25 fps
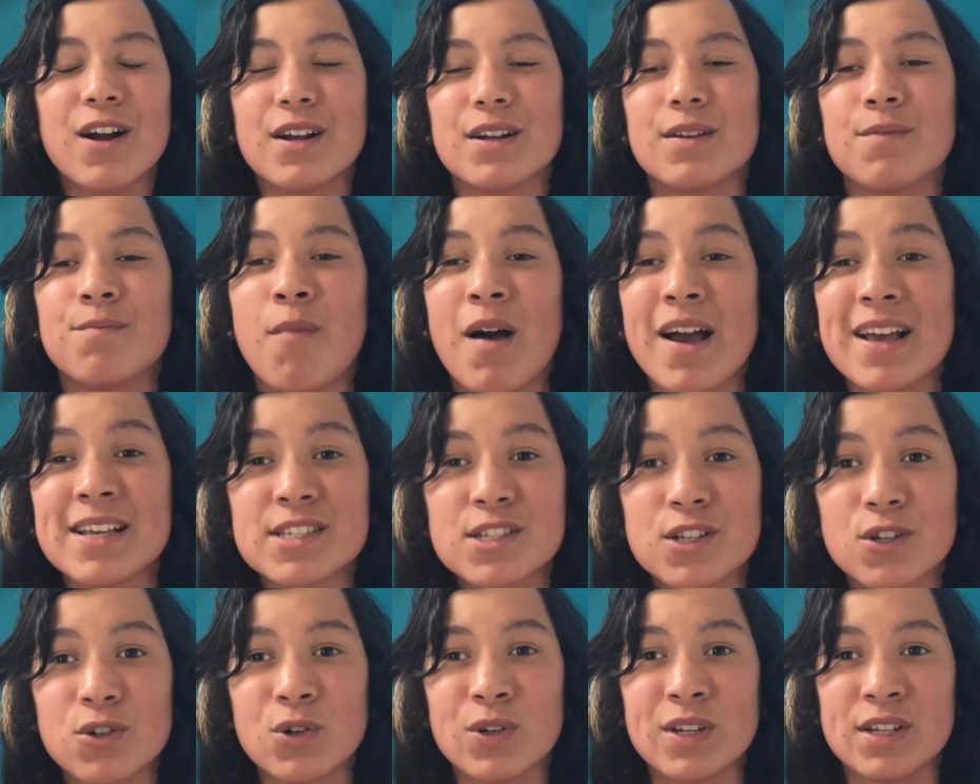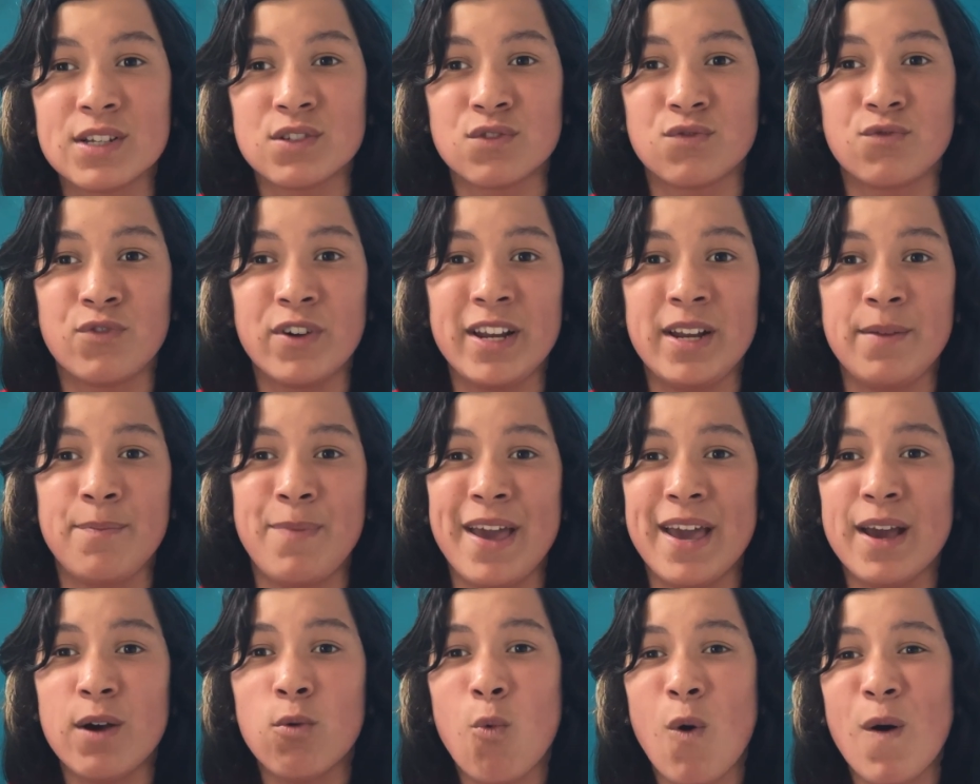my school is really
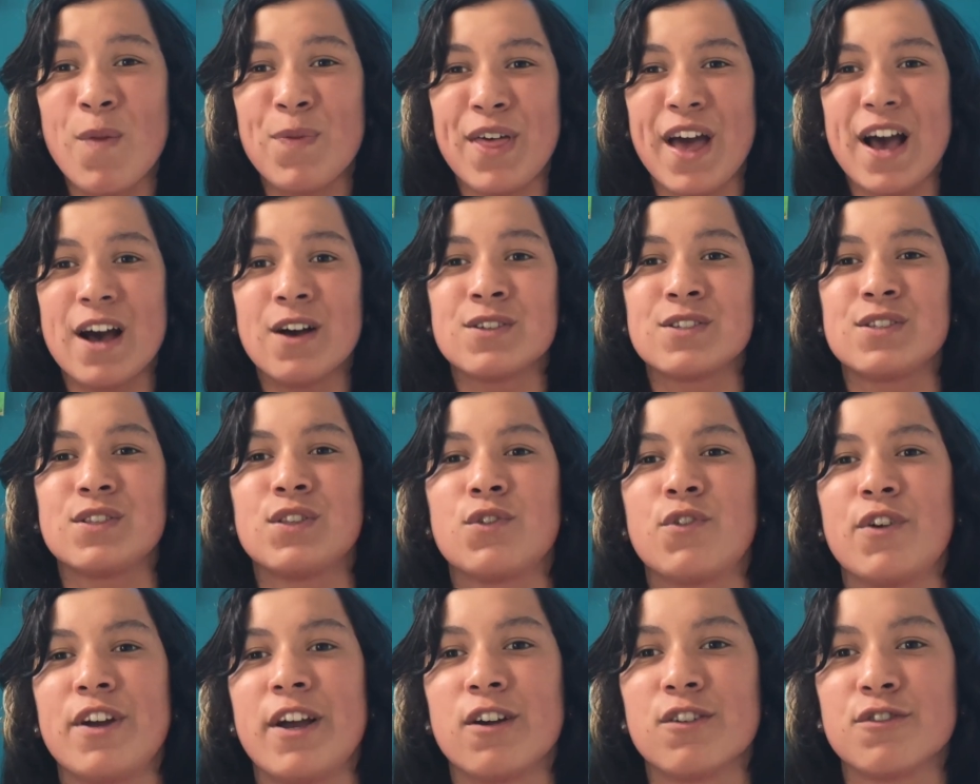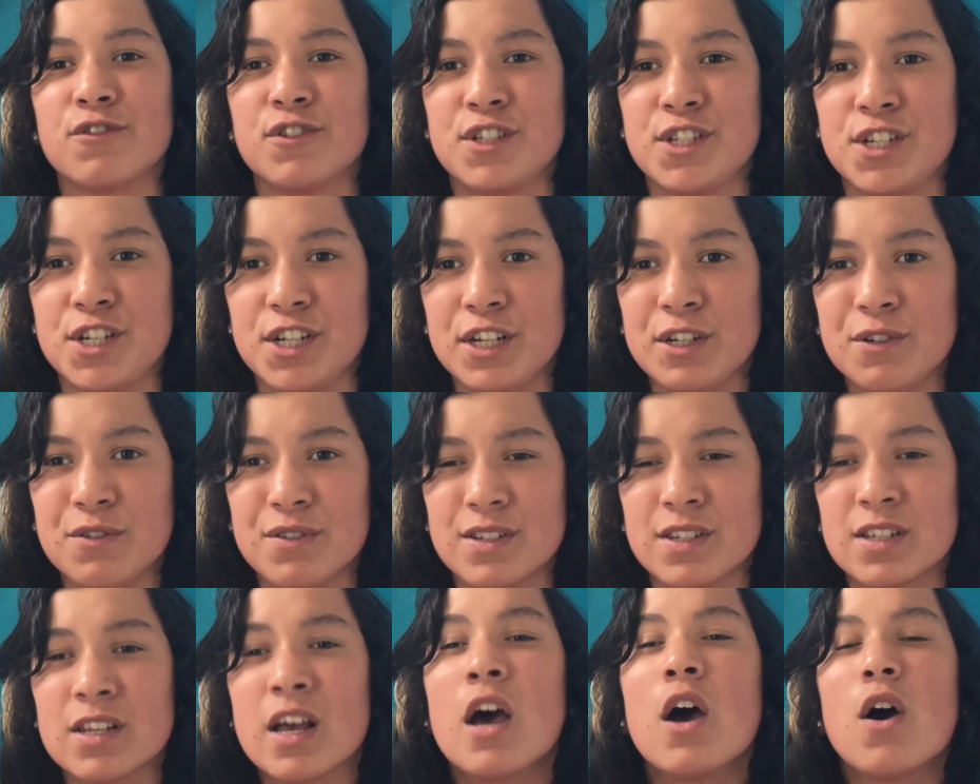big, 1,300
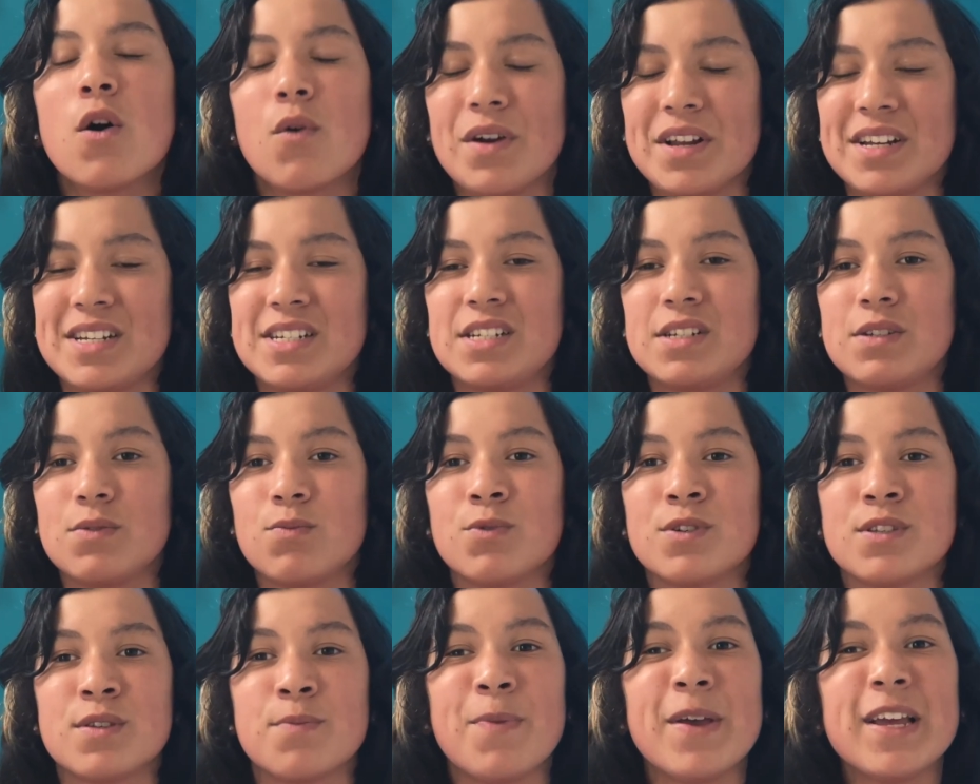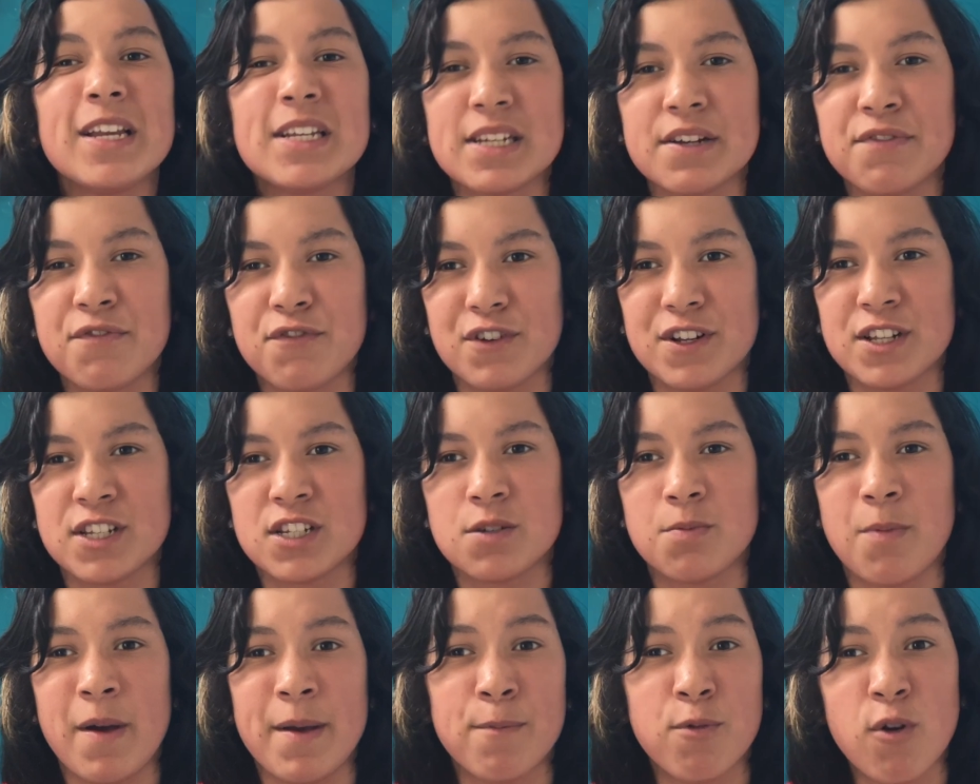students, which was a big
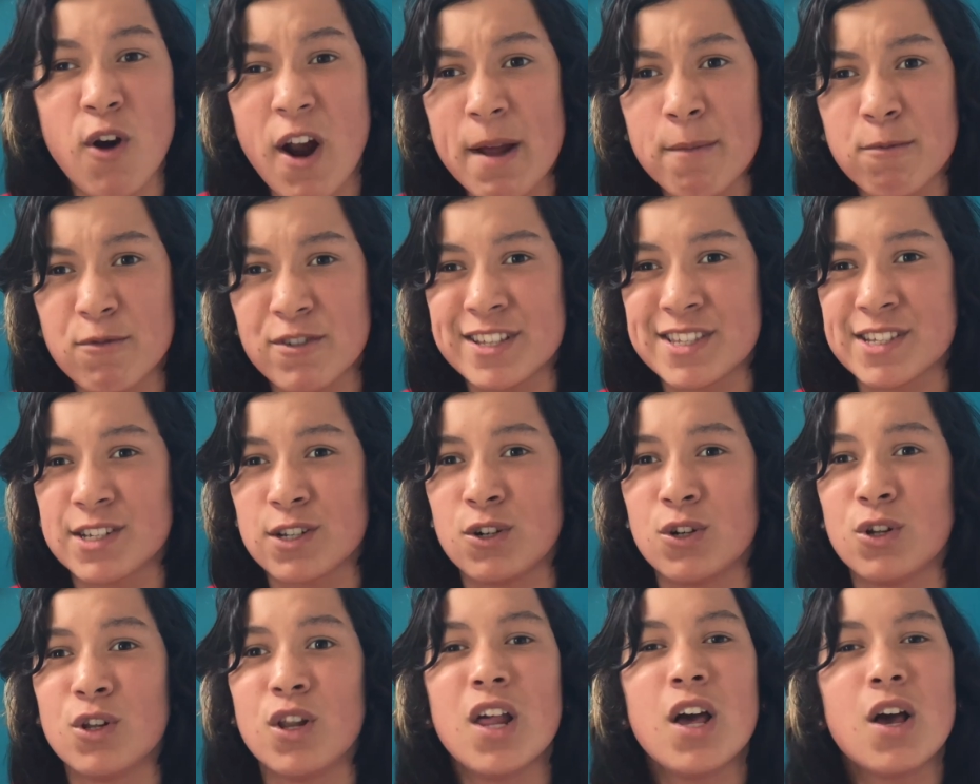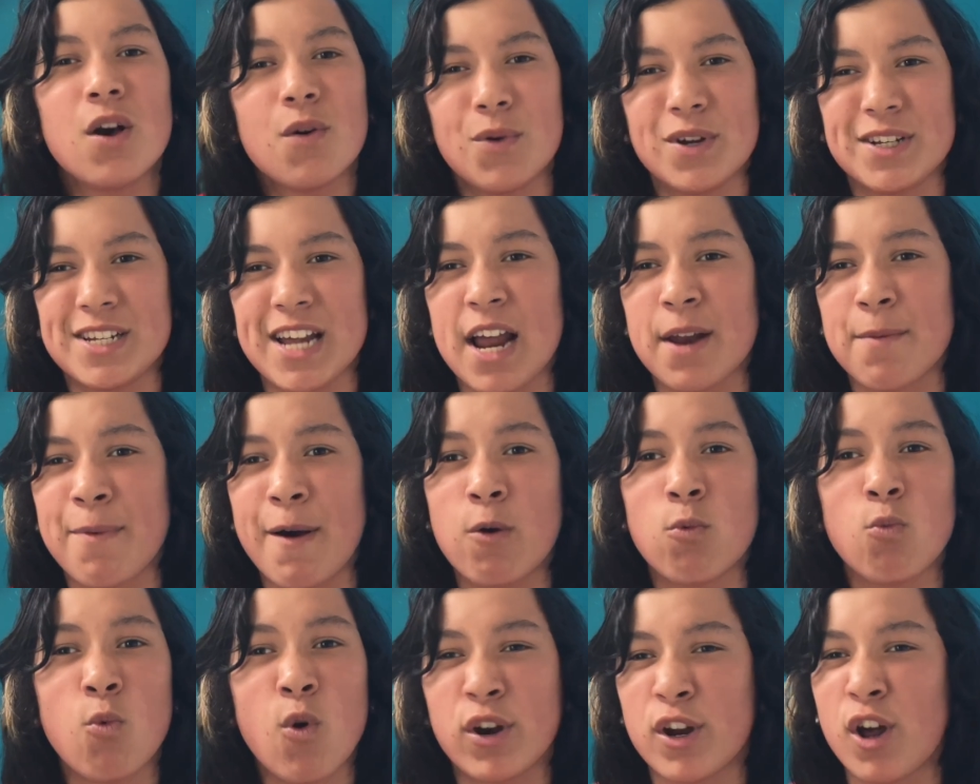difference to my primary school, which had
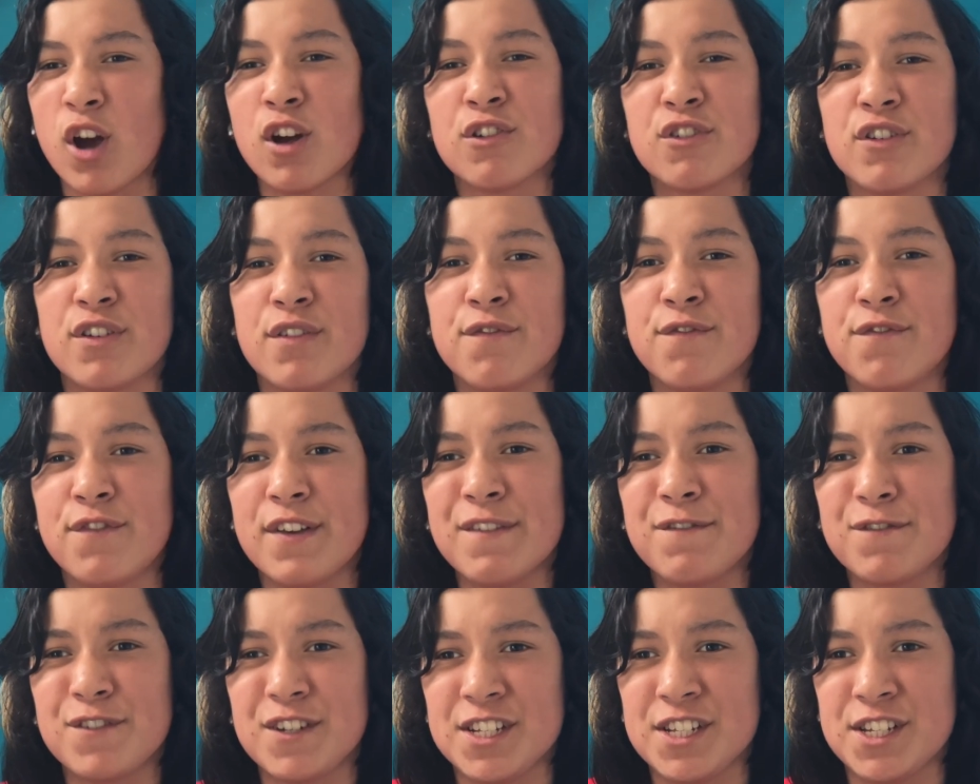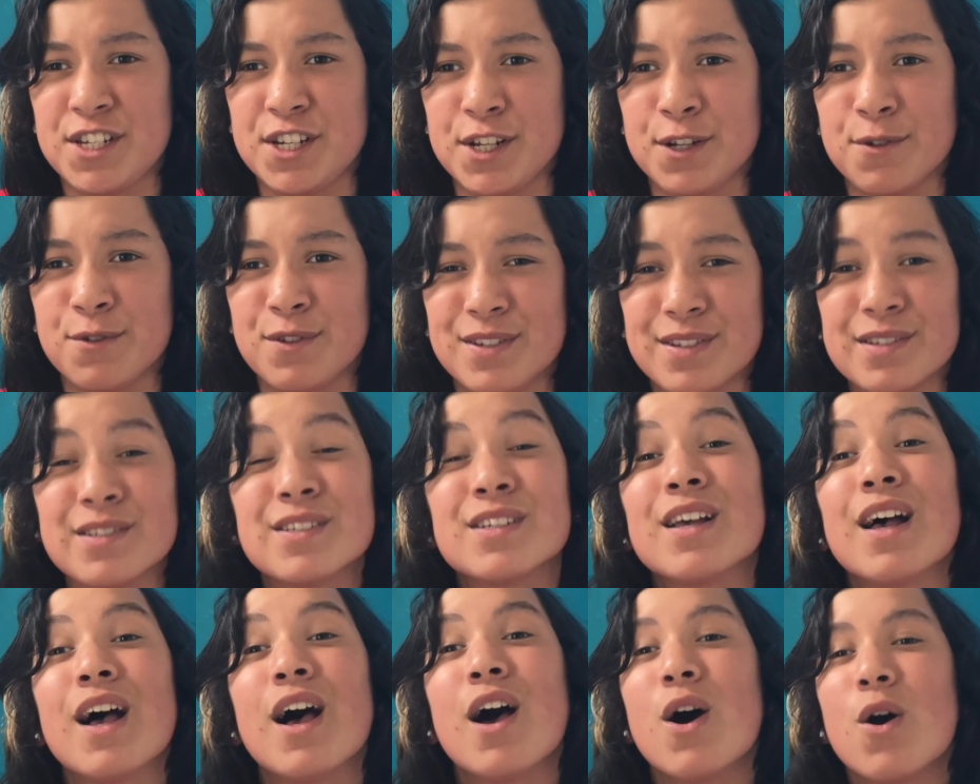about 150 students,
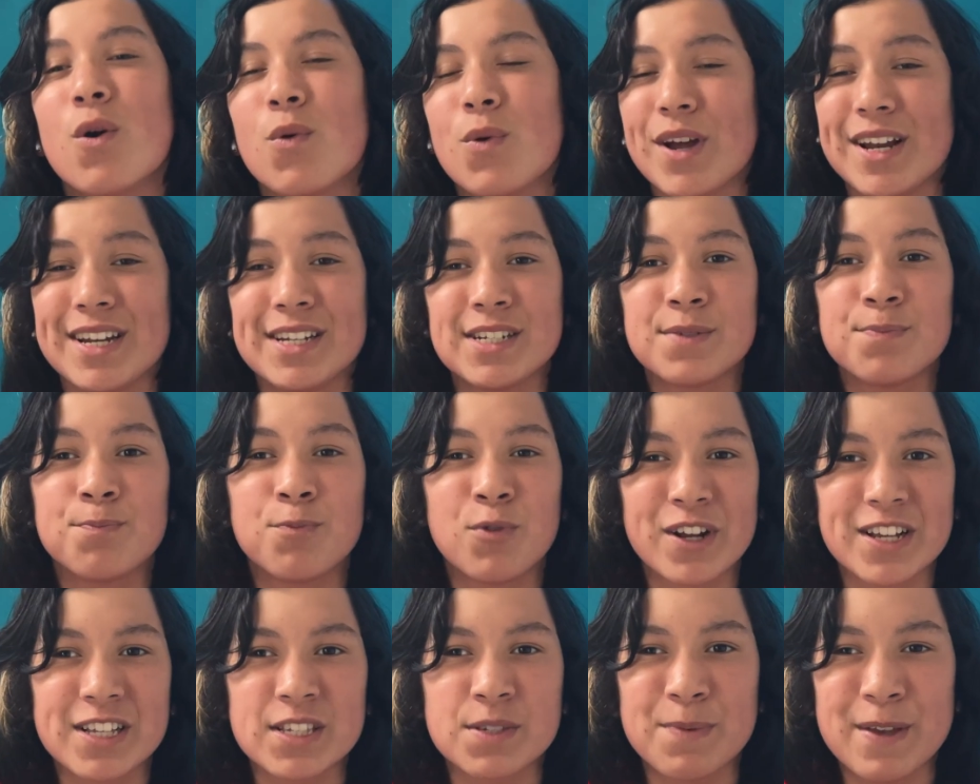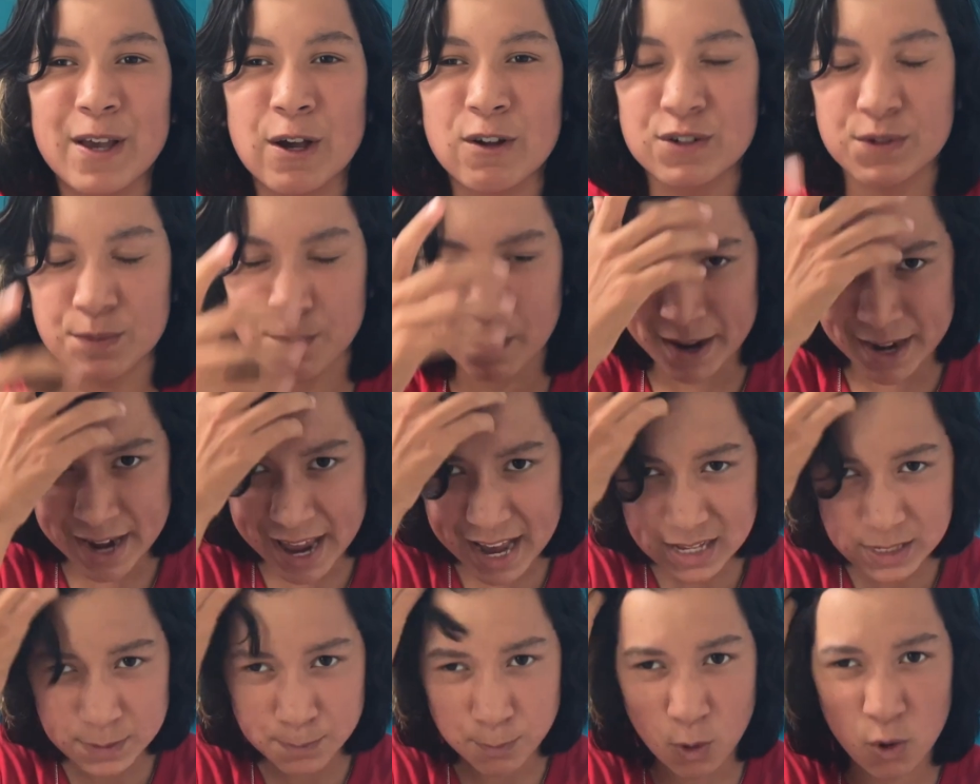which brings me on to my
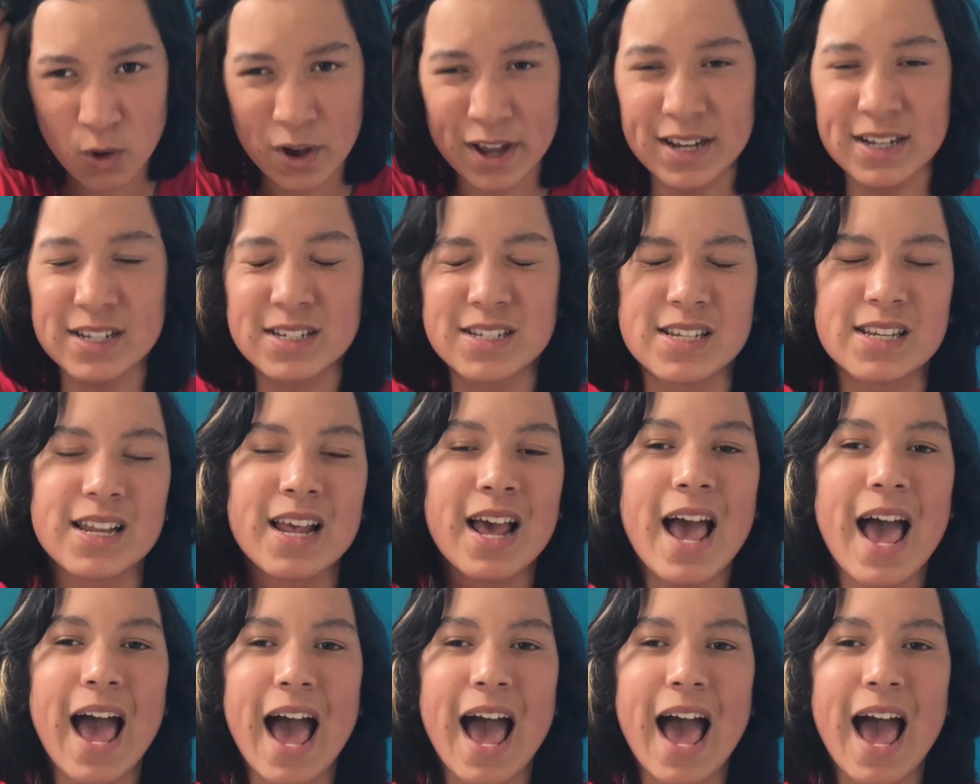next point,